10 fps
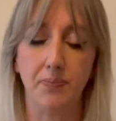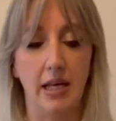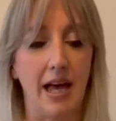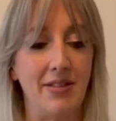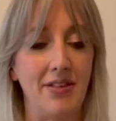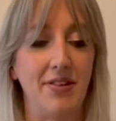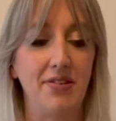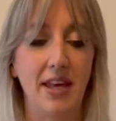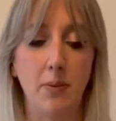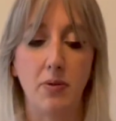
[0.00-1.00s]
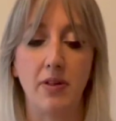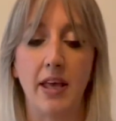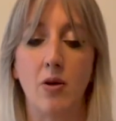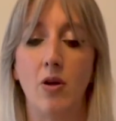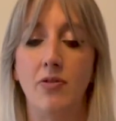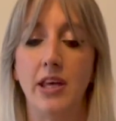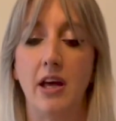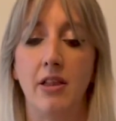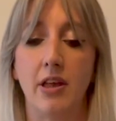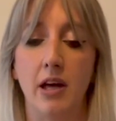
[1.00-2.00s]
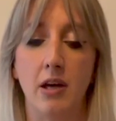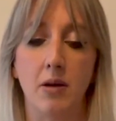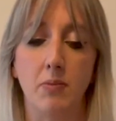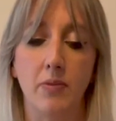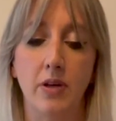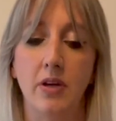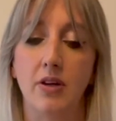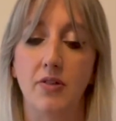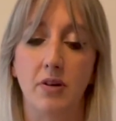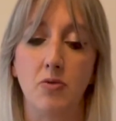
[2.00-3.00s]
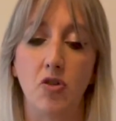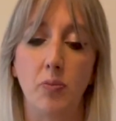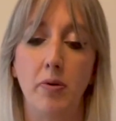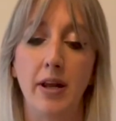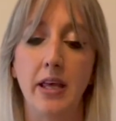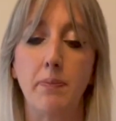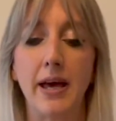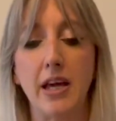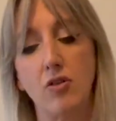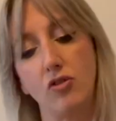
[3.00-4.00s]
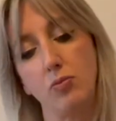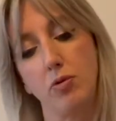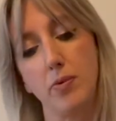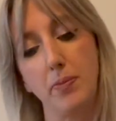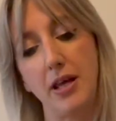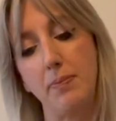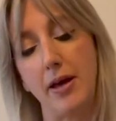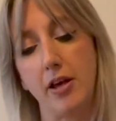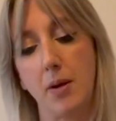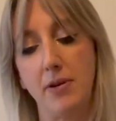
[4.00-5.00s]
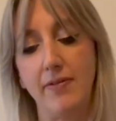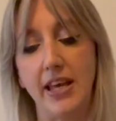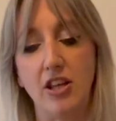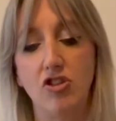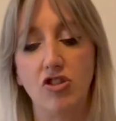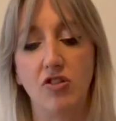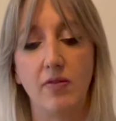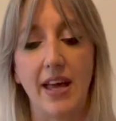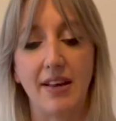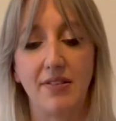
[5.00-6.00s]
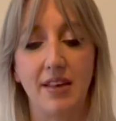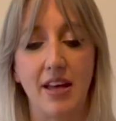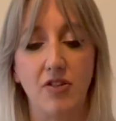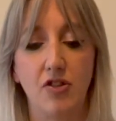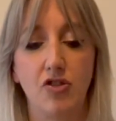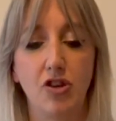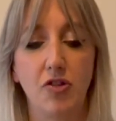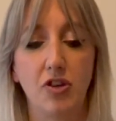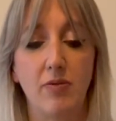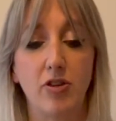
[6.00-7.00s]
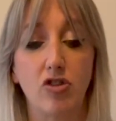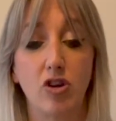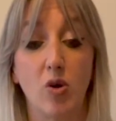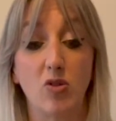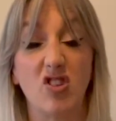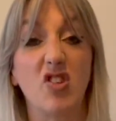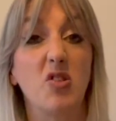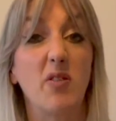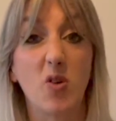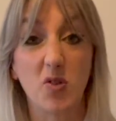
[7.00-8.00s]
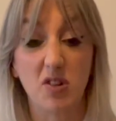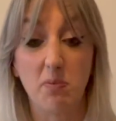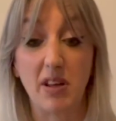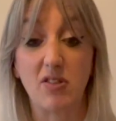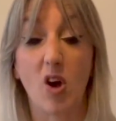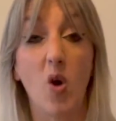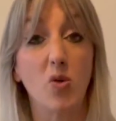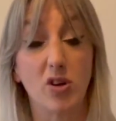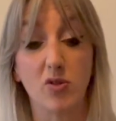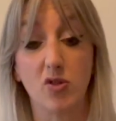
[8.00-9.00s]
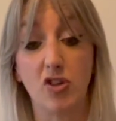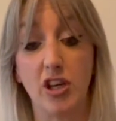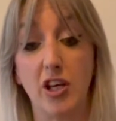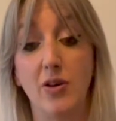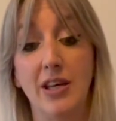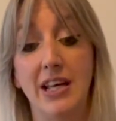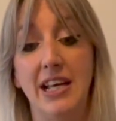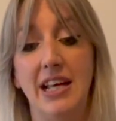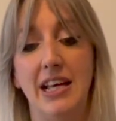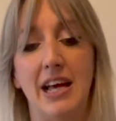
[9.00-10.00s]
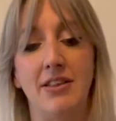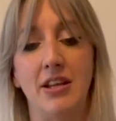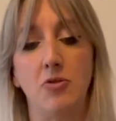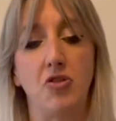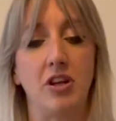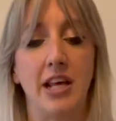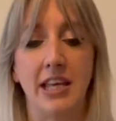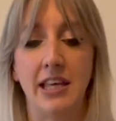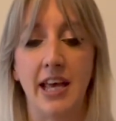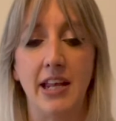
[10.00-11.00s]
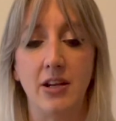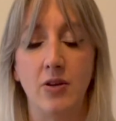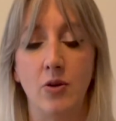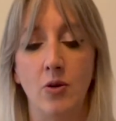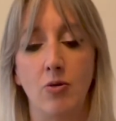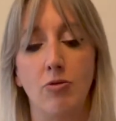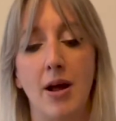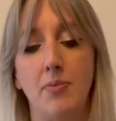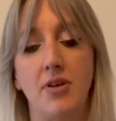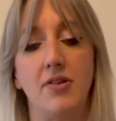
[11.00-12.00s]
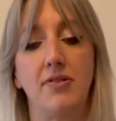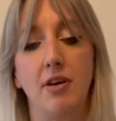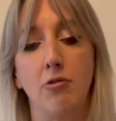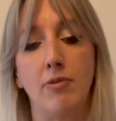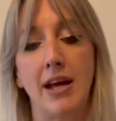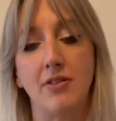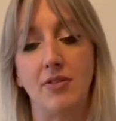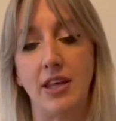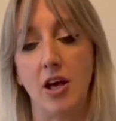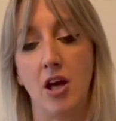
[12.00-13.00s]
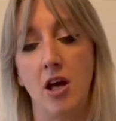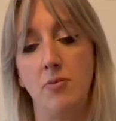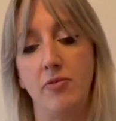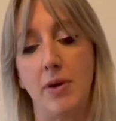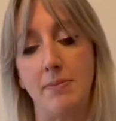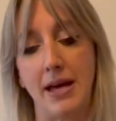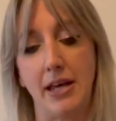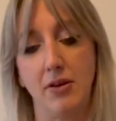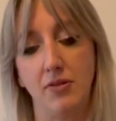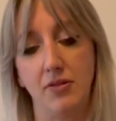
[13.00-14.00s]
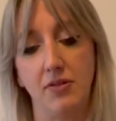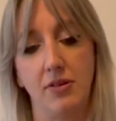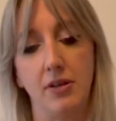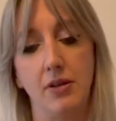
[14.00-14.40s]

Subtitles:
And then the same thing on the other arm. So I'm just pulling probably about a couple of inches of excess just over the shoulder, just so I've got something to hold on to. And then I'm just going to again wrap this around the arm of my mouse,